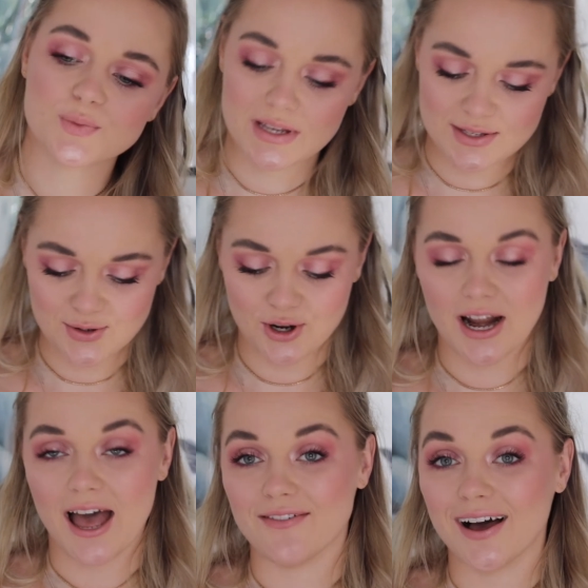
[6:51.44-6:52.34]
means you're gonna
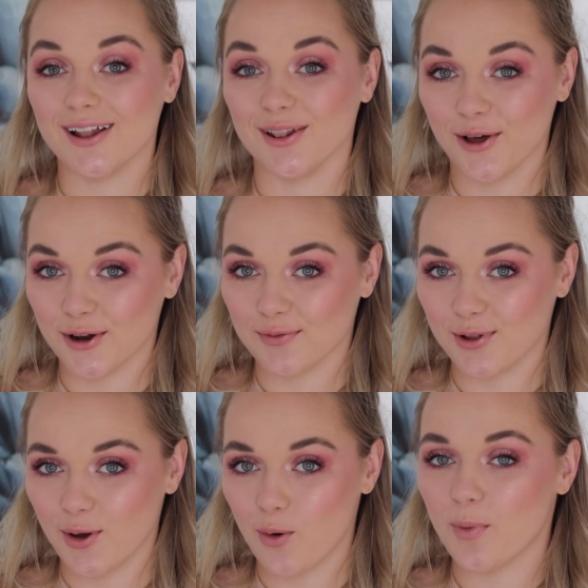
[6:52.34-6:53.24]
have a lot of
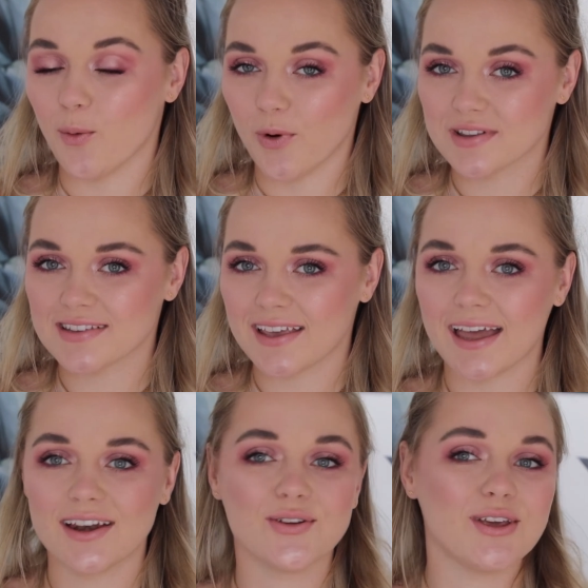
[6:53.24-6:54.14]
glow. But once
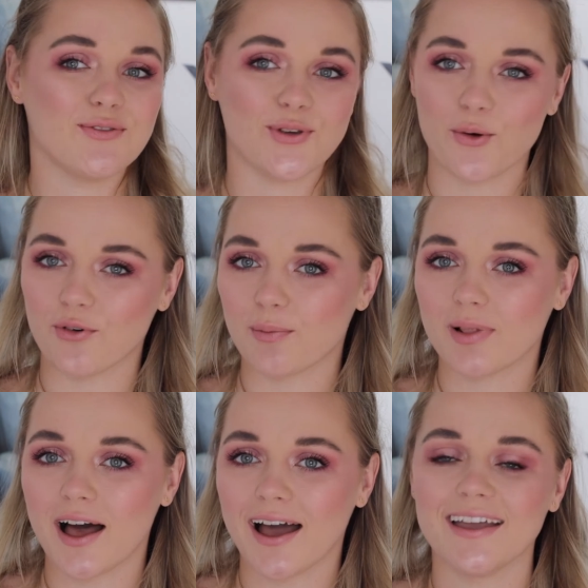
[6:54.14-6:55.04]
again, if you over
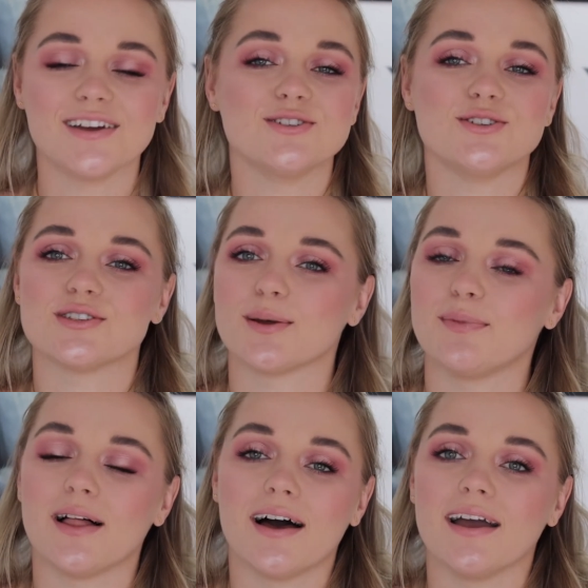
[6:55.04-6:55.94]
apply, just
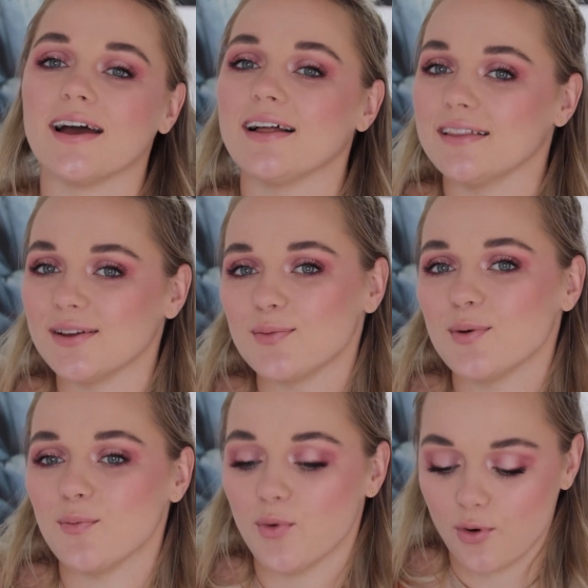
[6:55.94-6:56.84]
apply a little
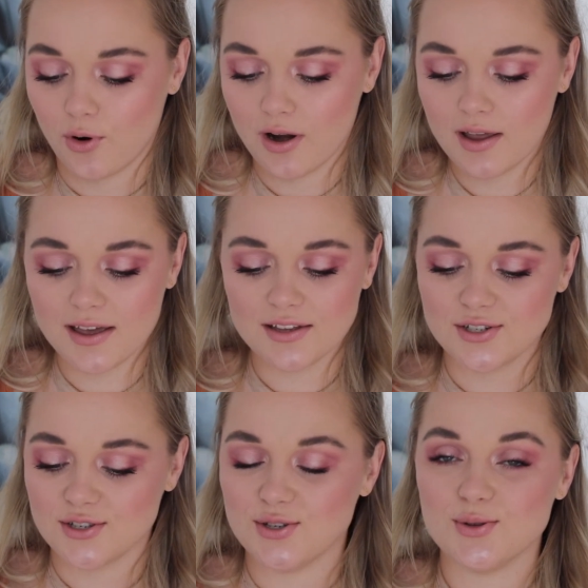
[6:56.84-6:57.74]
bit more.
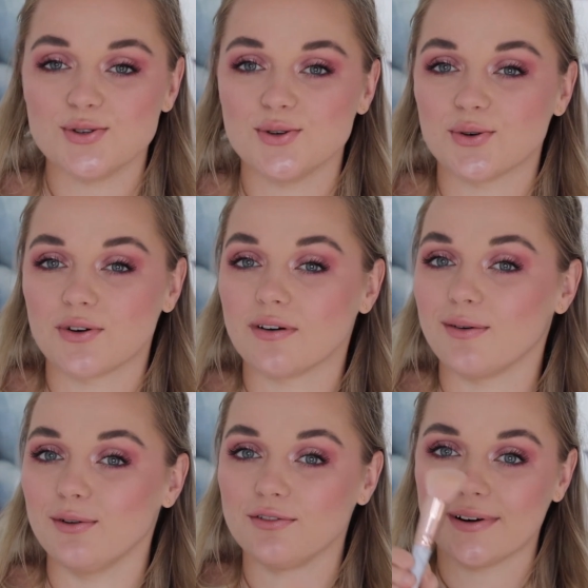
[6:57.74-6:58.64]
Just use your
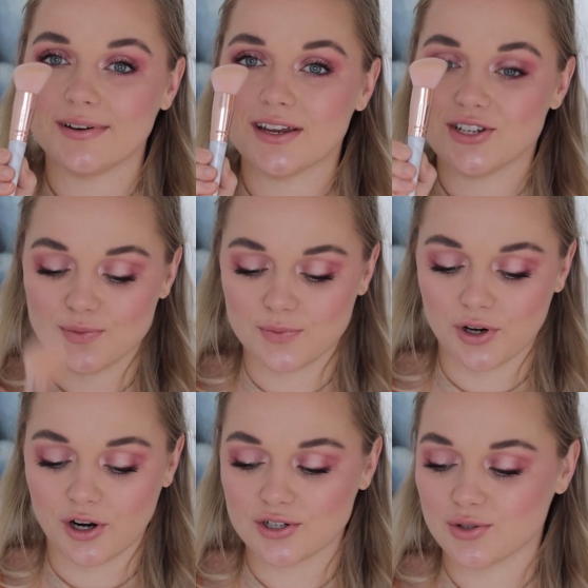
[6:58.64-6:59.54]
old foundation
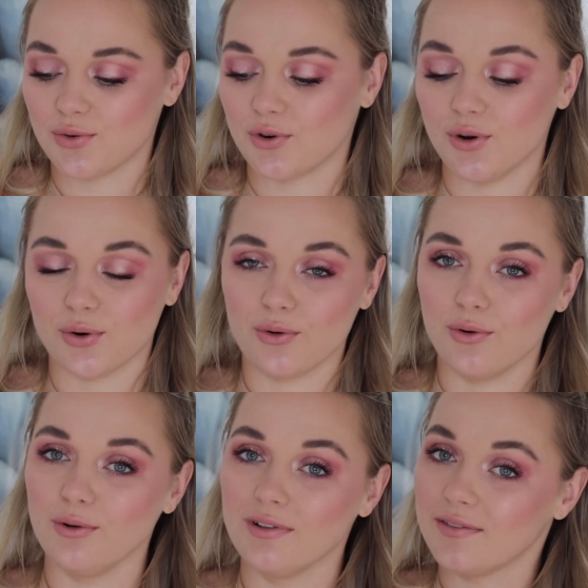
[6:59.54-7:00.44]
brush or your
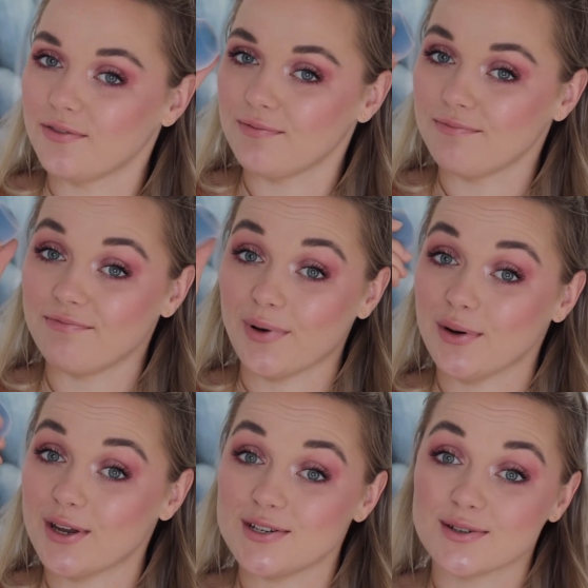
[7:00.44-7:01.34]
old
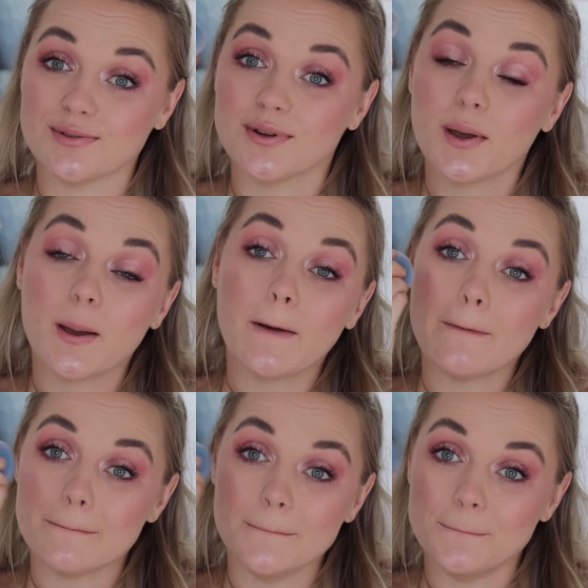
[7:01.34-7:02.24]
foundation
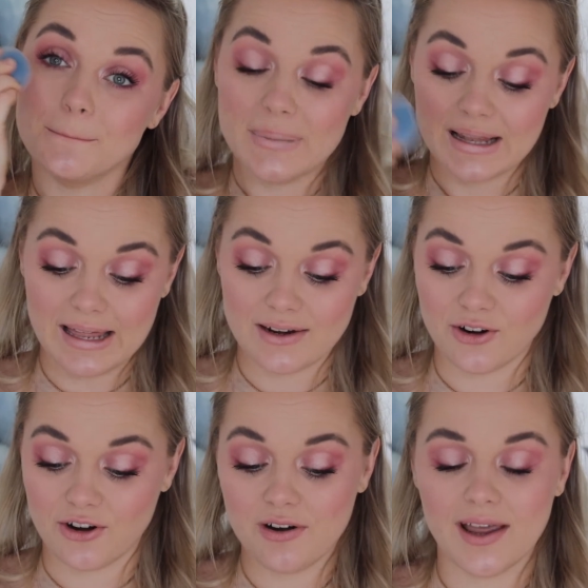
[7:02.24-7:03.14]

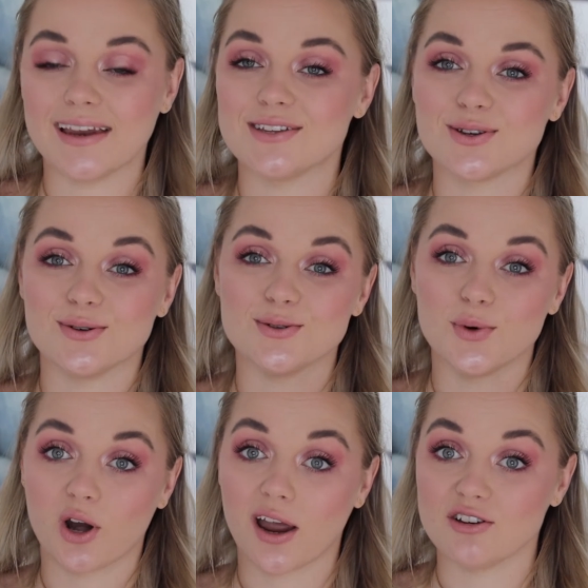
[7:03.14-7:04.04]
blender, and it's going to
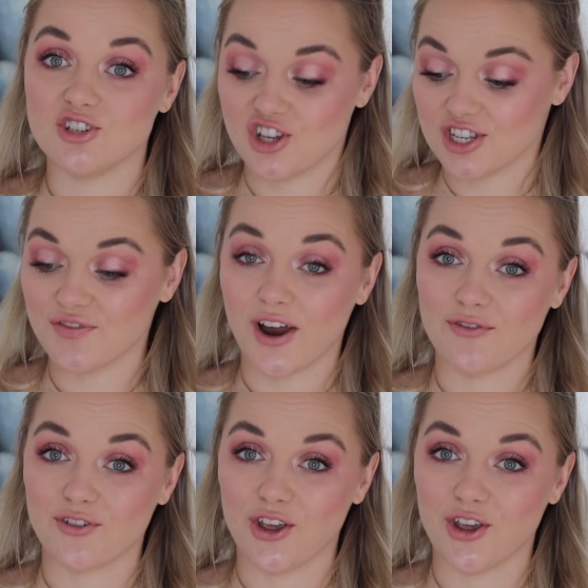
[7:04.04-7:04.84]
work out just fine for